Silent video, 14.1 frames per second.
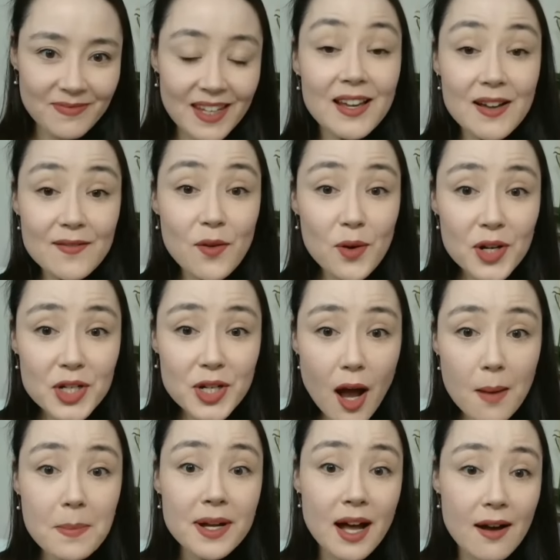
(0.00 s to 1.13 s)
For a job,
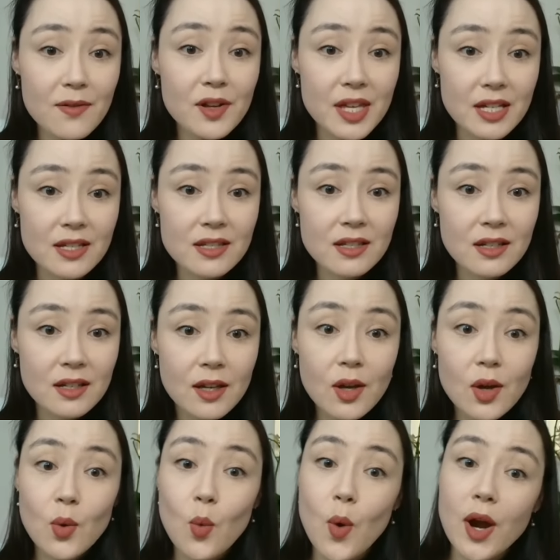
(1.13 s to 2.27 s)
cover this.
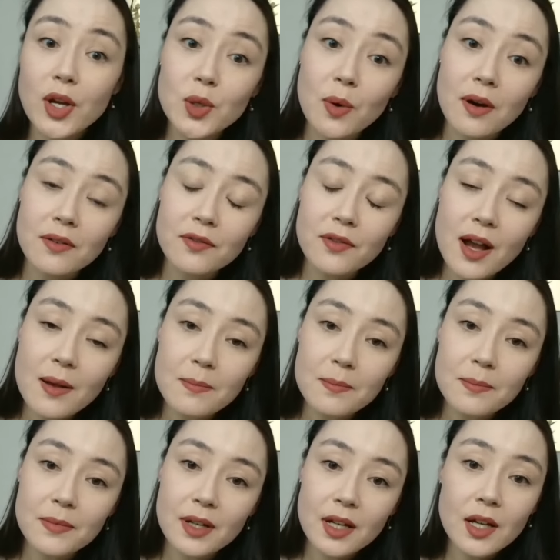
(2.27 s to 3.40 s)
Where you are from,
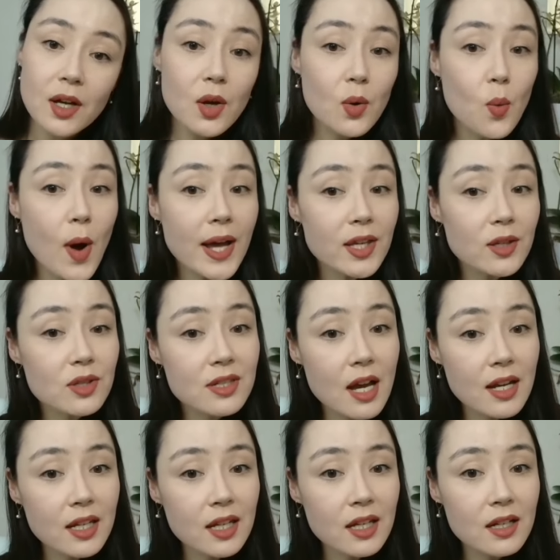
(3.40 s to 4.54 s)
what you
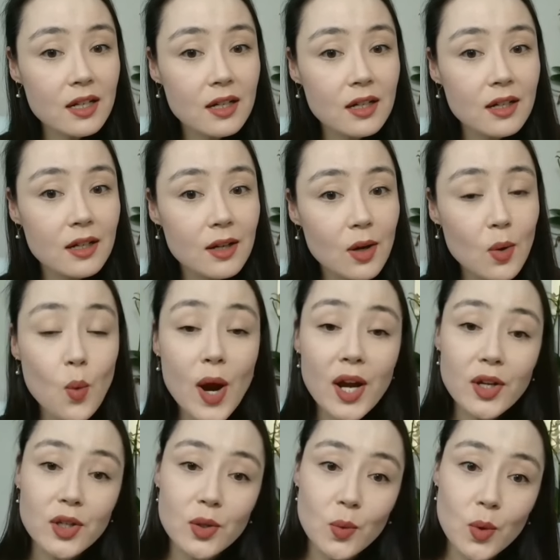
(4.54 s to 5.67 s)
studied, where
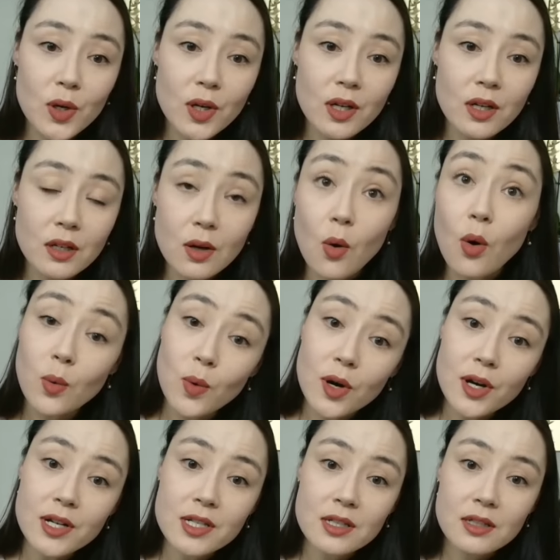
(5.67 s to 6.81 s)
you work or
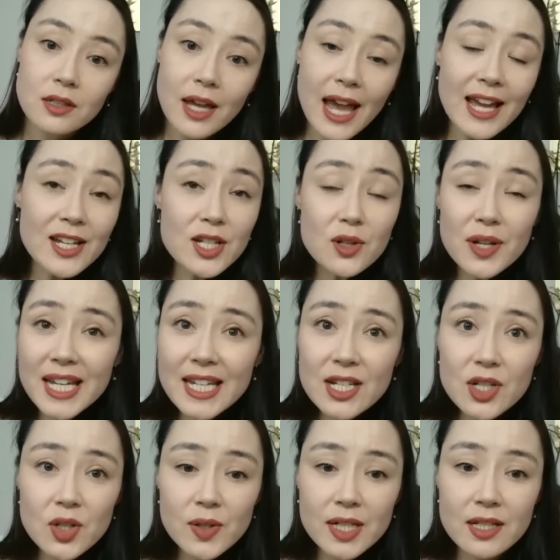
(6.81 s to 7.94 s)
worked, and your
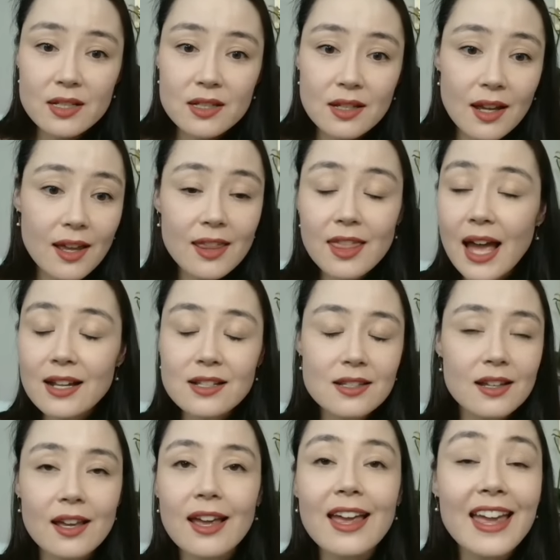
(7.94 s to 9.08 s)
interests. That's
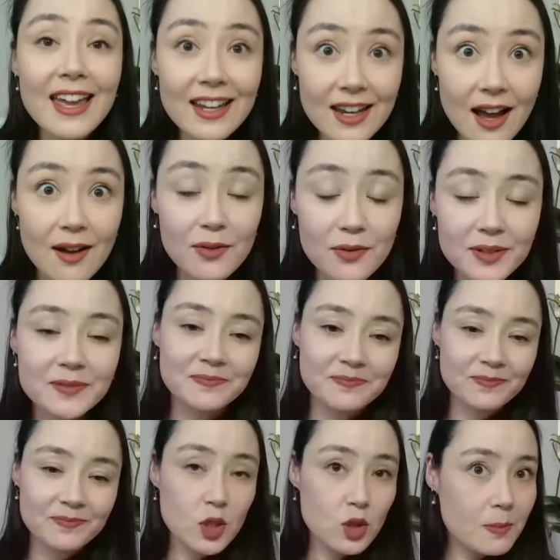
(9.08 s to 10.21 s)
enough
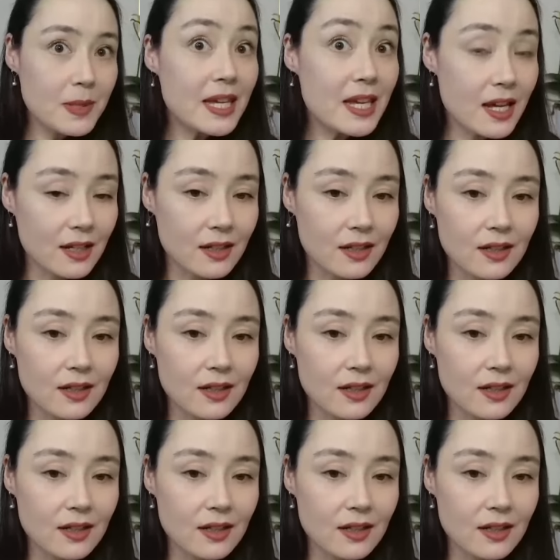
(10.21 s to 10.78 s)
to begin.